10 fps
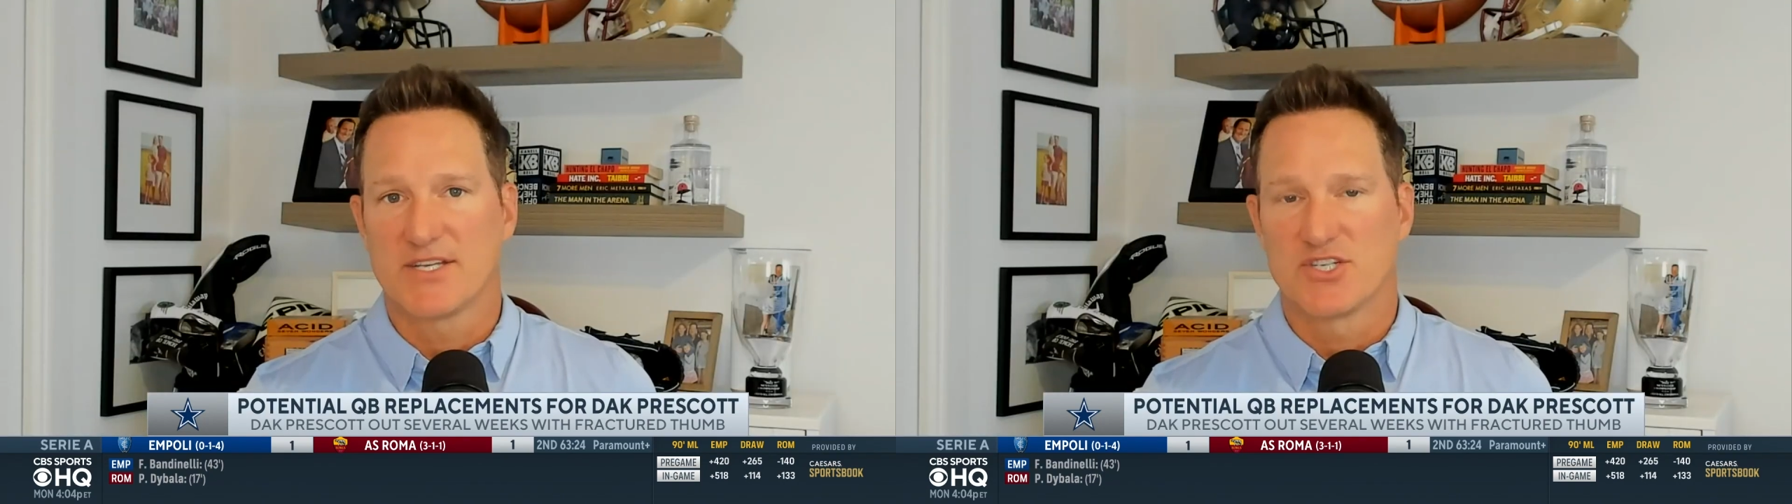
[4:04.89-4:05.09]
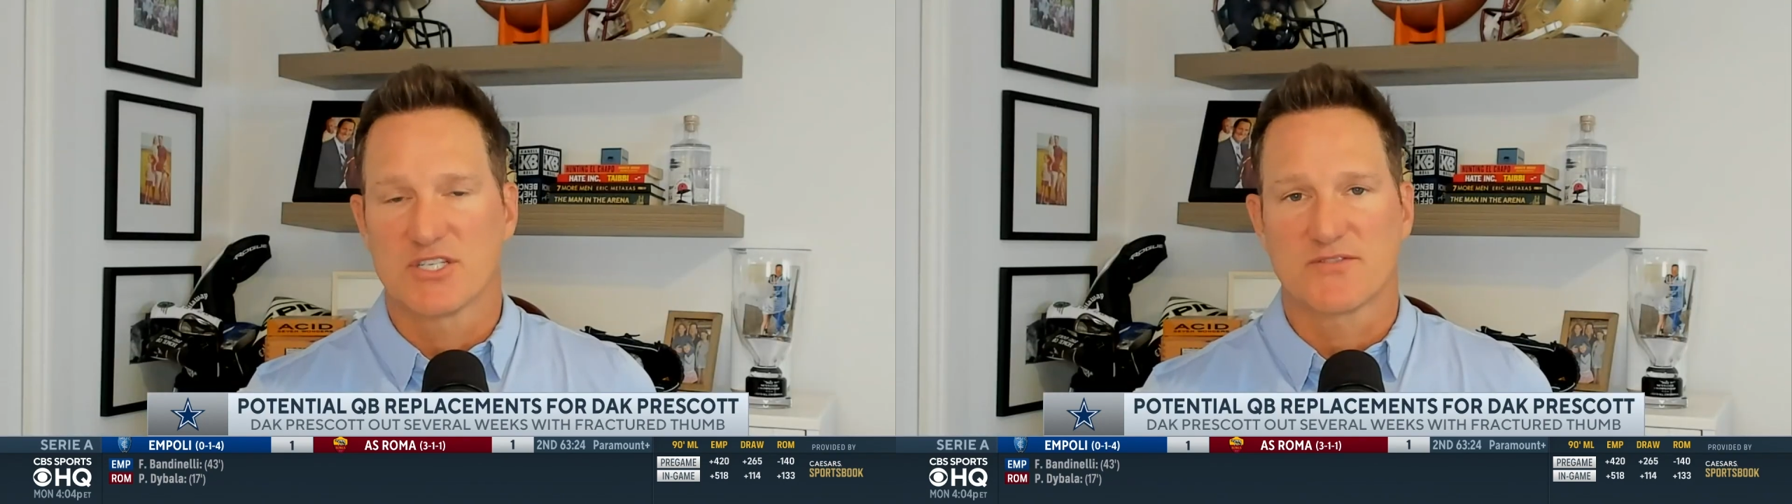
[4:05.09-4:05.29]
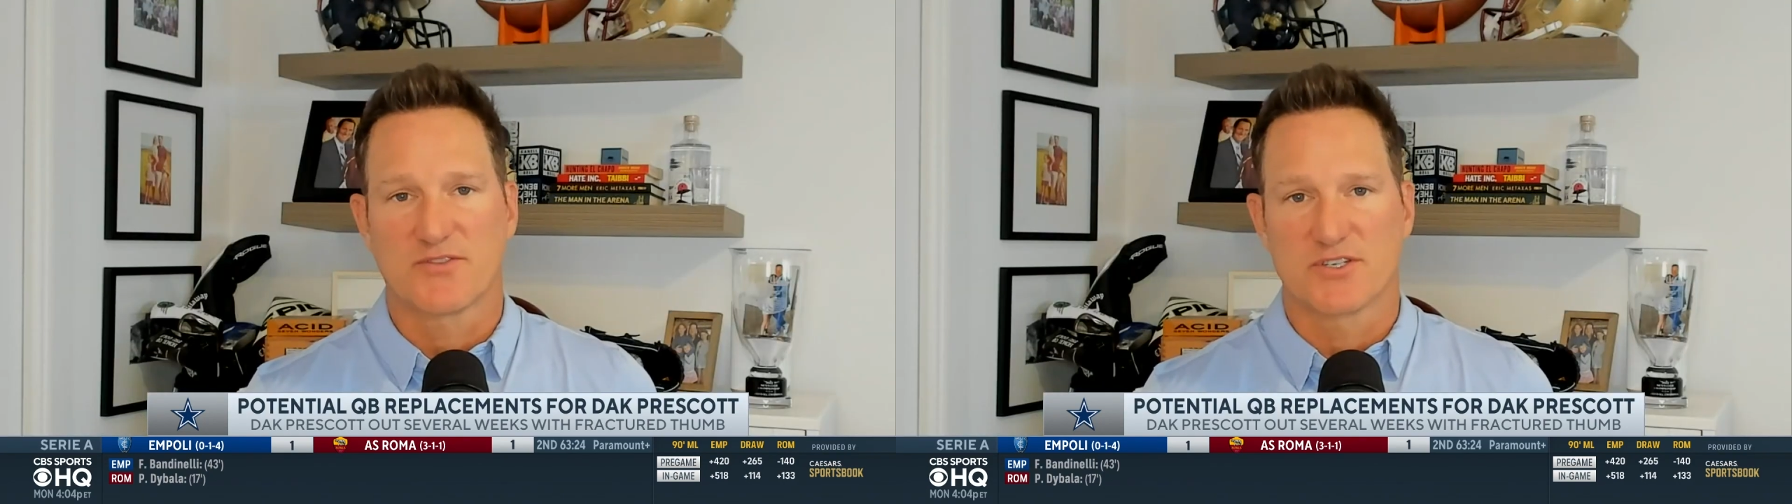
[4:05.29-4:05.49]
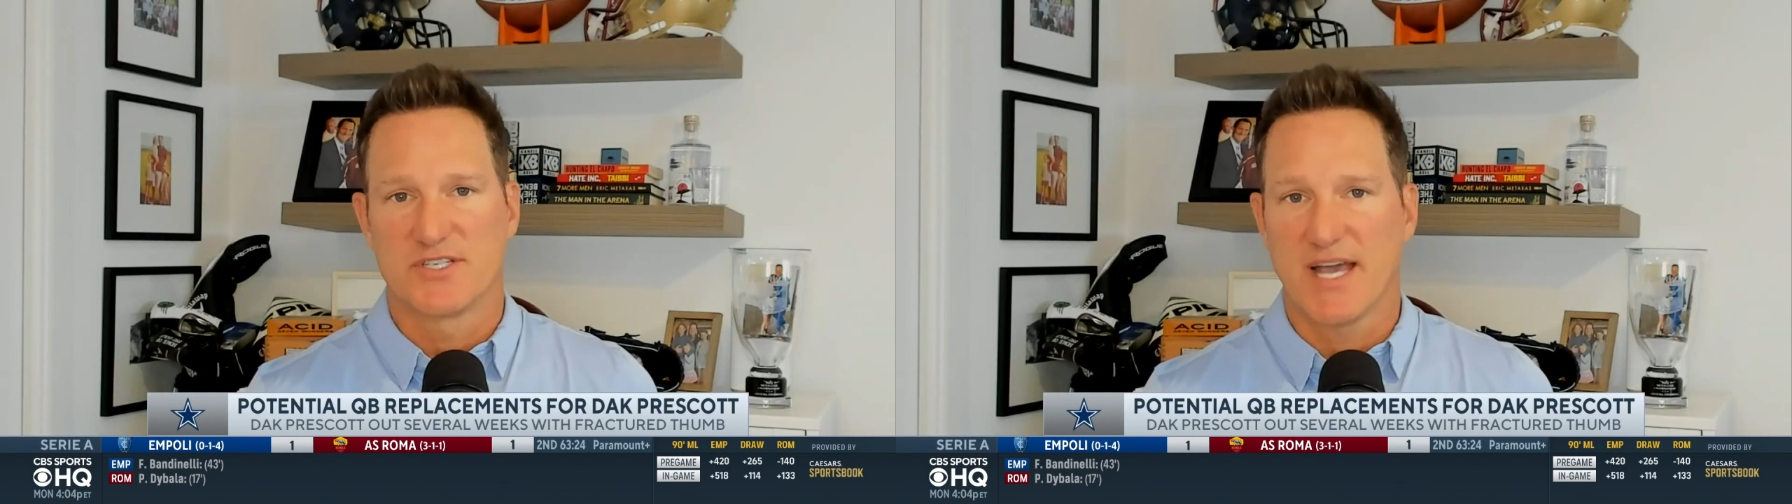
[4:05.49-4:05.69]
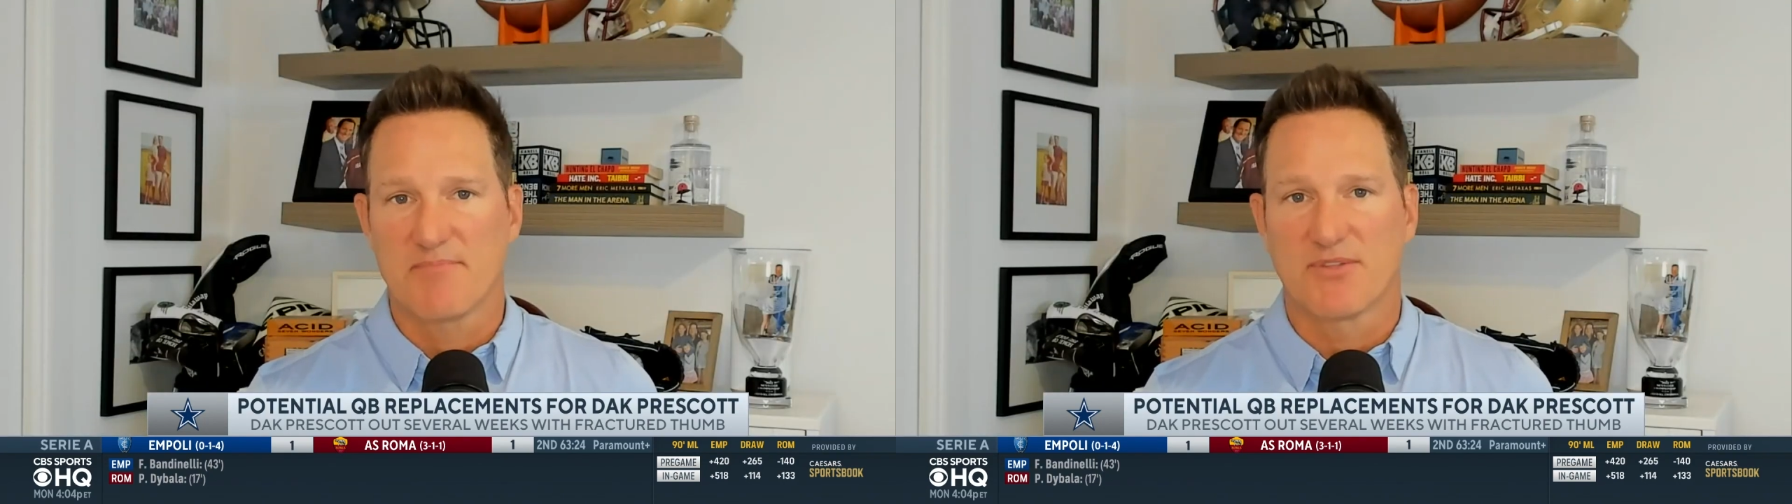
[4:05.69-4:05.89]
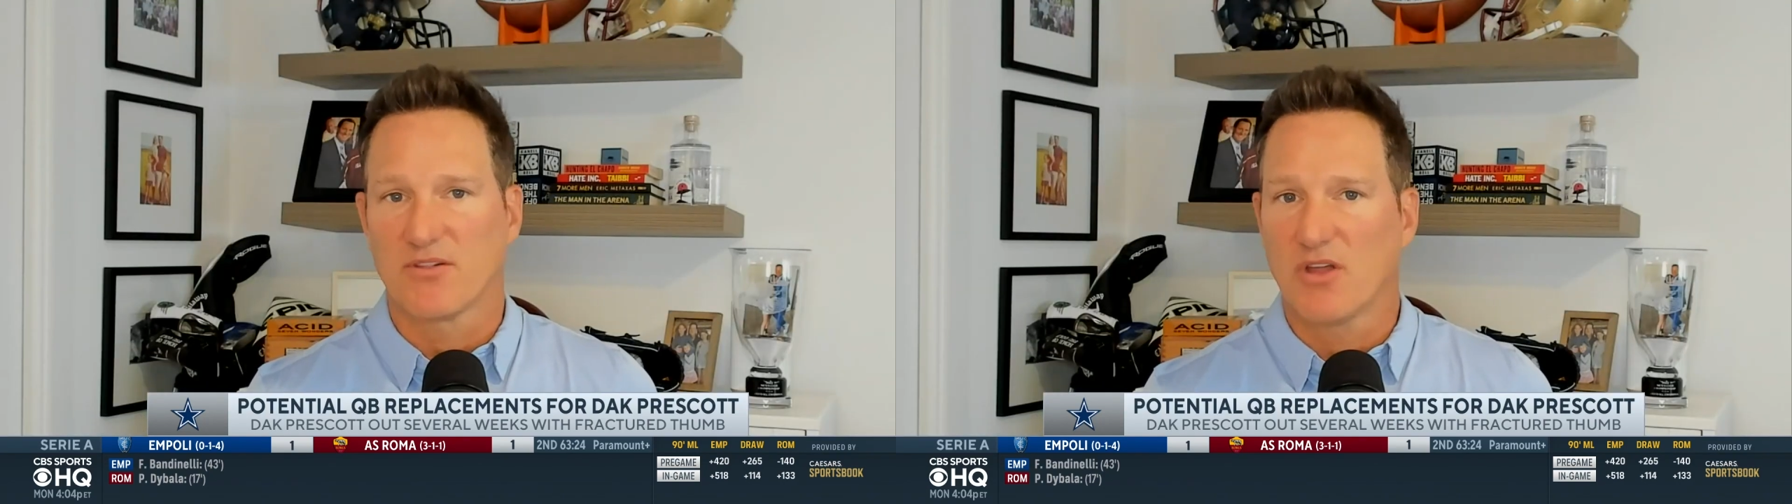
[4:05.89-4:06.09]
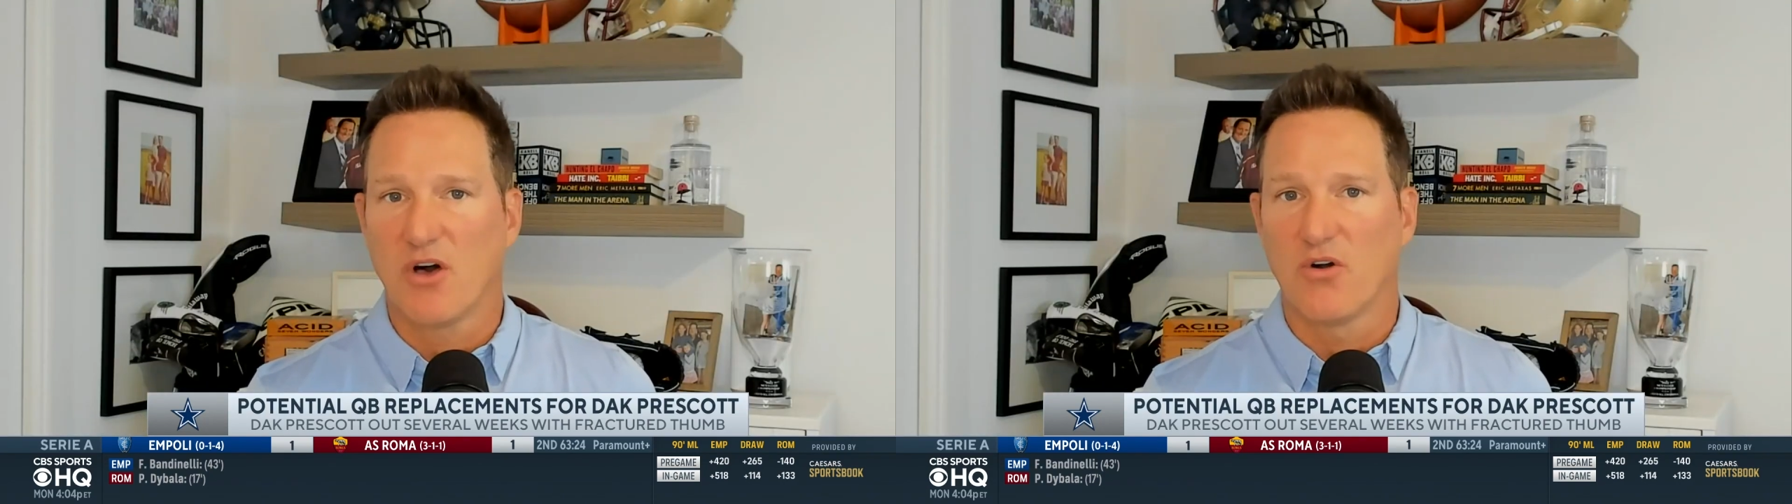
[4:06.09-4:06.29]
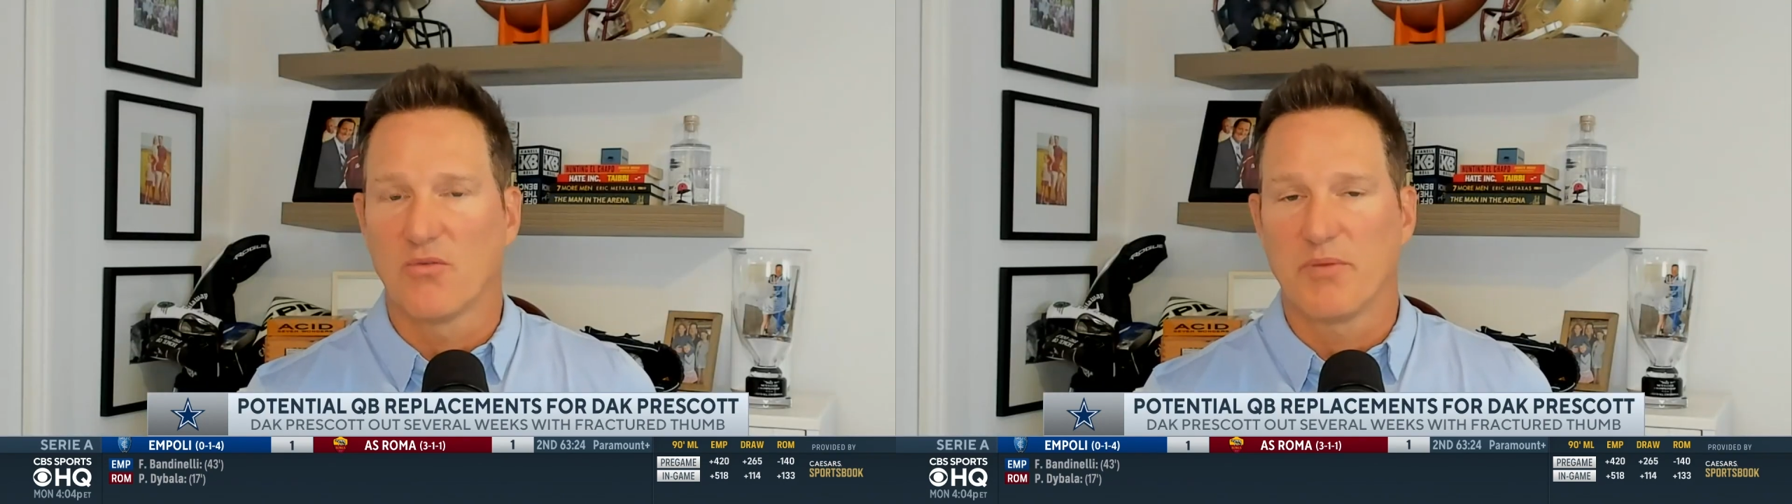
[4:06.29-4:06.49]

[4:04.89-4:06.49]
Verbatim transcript: just for depth alone.